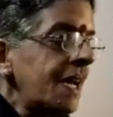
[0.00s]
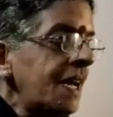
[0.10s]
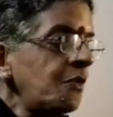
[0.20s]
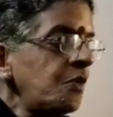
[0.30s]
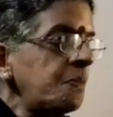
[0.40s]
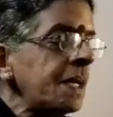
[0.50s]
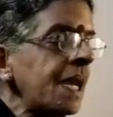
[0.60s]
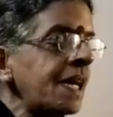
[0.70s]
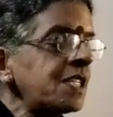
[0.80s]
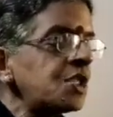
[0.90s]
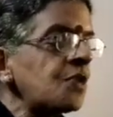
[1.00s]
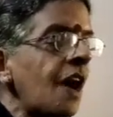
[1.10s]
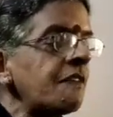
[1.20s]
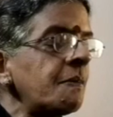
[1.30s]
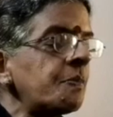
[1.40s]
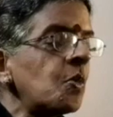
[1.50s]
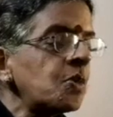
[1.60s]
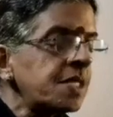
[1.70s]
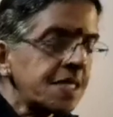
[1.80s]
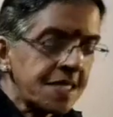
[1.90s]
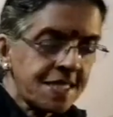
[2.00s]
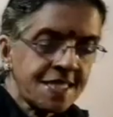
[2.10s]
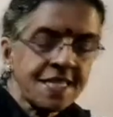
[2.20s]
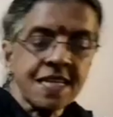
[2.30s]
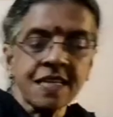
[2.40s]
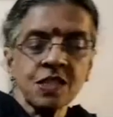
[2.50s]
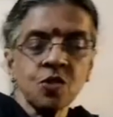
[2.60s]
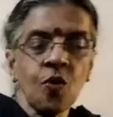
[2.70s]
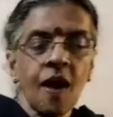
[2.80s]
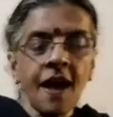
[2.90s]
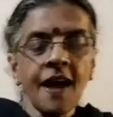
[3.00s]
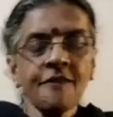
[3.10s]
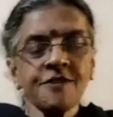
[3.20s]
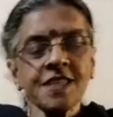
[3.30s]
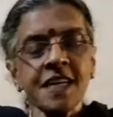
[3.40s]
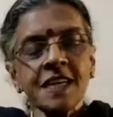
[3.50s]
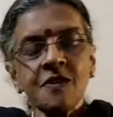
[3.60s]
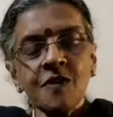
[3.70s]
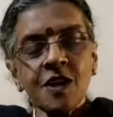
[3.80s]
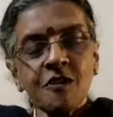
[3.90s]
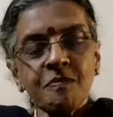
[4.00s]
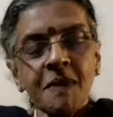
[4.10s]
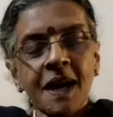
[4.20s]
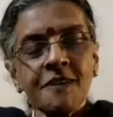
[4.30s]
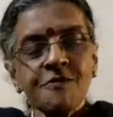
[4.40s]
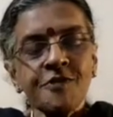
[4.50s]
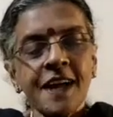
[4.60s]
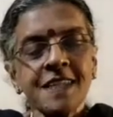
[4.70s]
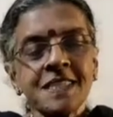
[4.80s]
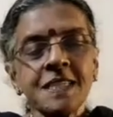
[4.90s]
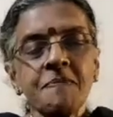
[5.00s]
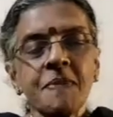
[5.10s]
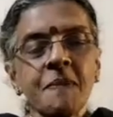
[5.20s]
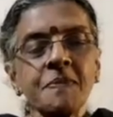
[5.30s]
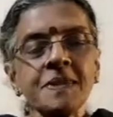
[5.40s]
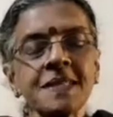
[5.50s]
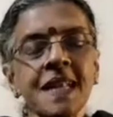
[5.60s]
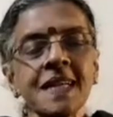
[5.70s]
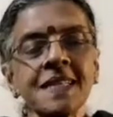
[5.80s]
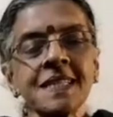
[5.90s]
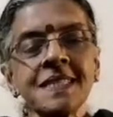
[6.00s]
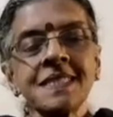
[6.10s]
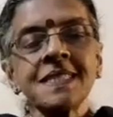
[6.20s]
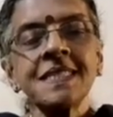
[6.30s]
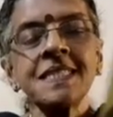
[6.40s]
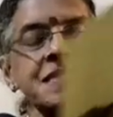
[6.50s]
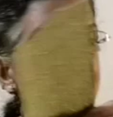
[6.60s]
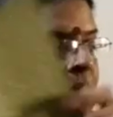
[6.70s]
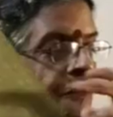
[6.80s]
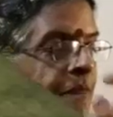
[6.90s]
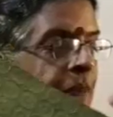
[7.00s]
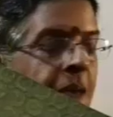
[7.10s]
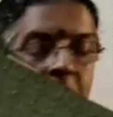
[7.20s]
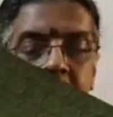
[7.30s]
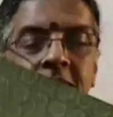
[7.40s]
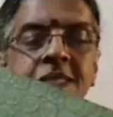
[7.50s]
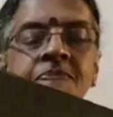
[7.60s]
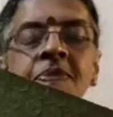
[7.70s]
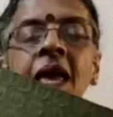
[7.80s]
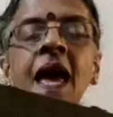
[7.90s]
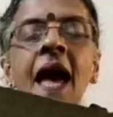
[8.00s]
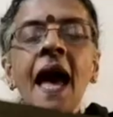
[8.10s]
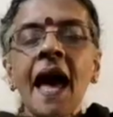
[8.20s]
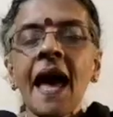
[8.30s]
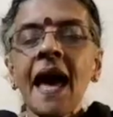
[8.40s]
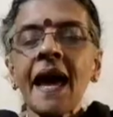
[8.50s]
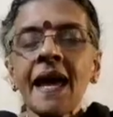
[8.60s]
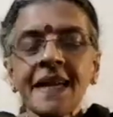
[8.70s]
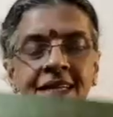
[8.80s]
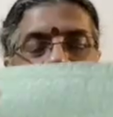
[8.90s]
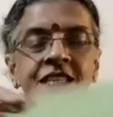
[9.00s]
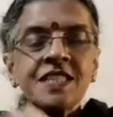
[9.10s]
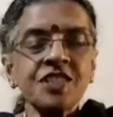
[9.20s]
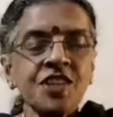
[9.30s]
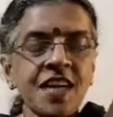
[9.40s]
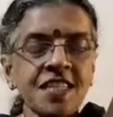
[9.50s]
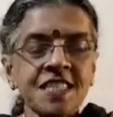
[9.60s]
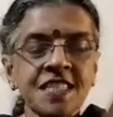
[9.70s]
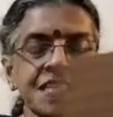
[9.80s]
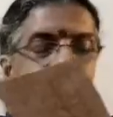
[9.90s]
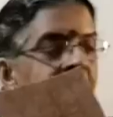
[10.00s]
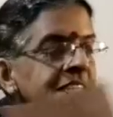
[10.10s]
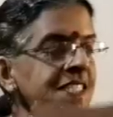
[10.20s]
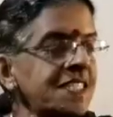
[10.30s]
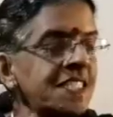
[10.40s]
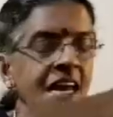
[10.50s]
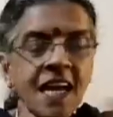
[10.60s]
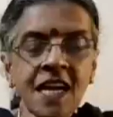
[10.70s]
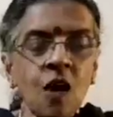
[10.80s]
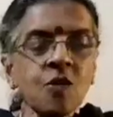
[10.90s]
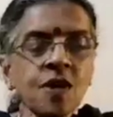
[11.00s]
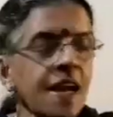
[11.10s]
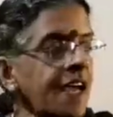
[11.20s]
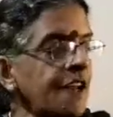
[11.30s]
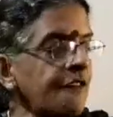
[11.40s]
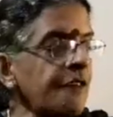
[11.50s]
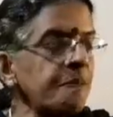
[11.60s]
It would be nice to have a boat in the sea. So I have taken one of my fancy papers like this type of paper, and just cut an outline of a